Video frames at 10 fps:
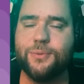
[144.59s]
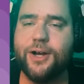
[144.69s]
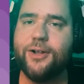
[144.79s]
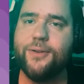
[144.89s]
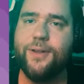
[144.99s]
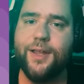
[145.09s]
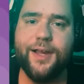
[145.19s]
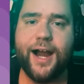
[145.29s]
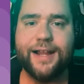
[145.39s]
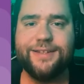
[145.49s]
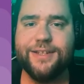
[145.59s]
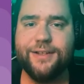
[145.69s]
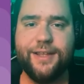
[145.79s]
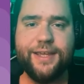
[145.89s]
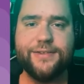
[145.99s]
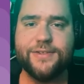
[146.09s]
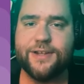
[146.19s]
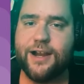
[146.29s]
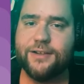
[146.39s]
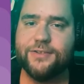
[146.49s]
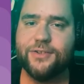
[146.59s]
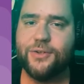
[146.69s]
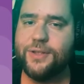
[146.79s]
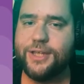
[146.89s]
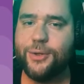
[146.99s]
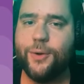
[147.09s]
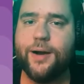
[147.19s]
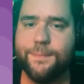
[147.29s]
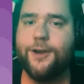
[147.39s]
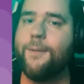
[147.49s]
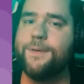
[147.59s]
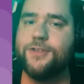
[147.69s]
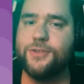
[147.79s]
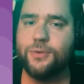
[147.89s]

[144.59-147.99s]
Well, ideally, stocks only go up and to the